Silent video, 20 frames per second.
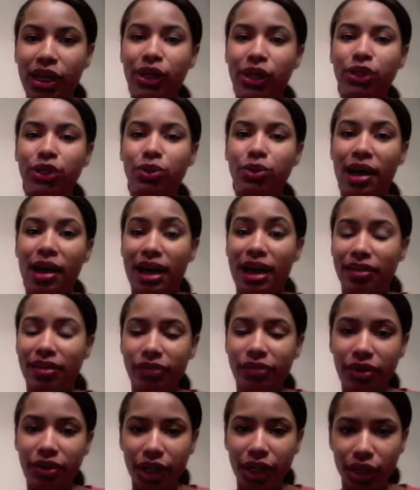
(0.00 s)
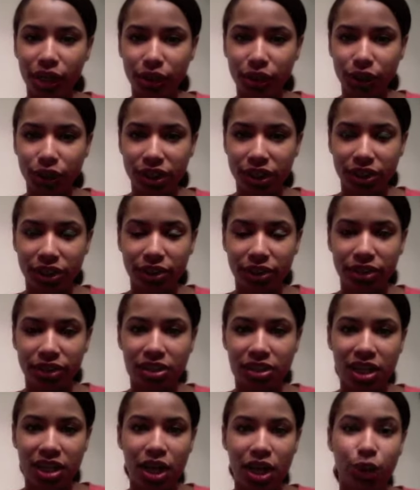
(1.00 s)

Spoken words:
you have your hair shears.